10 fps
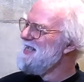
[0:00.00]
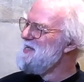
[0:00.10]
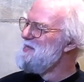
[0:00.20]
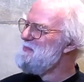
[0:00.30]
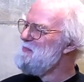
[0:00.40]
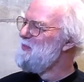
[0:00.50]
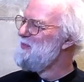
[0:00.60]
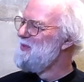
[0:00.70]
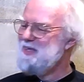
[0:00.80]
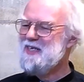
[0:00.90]

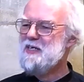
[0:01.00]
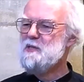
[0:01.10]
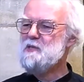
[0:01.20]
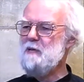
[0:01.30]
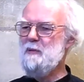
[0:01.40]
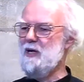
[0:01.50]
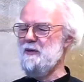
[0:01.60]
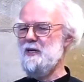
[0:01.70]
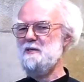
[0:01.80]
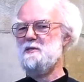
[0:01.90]
And
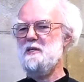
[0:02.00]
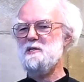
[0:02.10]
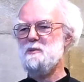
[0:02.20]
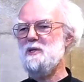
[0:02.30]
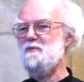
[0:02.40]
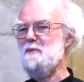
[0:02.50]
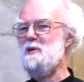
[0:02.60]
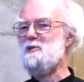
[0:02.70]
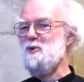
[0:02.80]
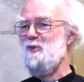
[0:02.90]
somehow that's one of the
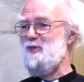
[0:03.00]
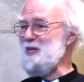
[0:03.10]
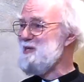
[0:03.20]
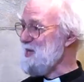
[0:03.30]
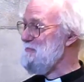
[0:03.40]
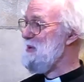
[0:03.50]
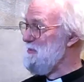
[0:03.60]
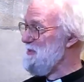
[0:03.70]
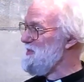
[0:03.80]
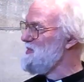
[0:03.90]
most authentic
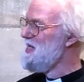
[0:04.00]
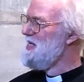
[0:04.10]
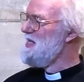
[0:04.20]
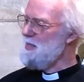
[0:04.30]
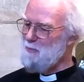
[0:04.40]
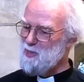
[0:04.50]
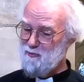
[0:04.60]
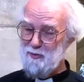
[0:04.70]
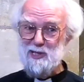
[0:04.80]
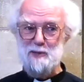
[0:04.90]
moments in
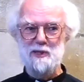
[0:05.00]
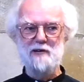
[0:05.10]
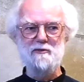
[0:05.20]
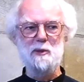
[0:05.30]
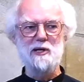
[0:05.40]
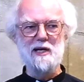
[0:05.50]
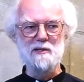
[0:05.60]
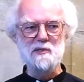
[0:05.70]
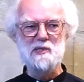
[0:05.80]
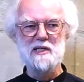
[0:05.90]
Measure for Measure when everybody
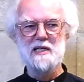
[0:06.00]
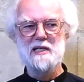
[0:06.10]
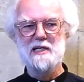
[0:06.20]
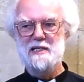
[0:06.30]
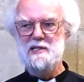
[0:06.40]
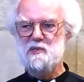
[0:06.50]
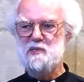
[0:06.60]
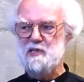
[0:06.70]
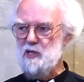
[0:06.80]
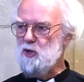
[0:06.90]
else is
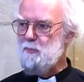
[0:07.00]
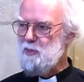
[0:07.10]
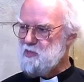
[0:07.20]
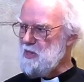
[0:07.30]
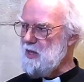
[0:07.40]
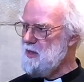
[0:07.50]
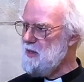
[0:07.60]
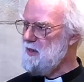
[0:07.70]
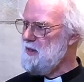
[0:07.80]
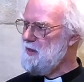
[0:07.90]
so busy
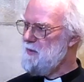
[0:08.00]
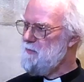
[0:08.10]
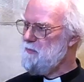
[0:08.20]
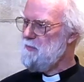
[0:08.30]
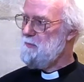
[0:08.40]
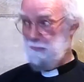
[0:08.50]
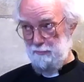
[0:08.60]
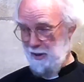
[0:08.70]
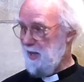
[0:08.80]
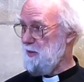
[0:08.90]

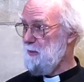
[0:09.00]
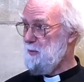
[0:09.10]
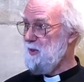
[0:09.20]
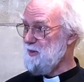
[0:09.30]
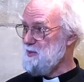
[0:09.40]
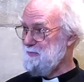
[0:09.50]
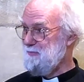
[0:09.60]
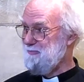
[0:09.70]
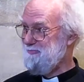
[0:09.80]
making their parts.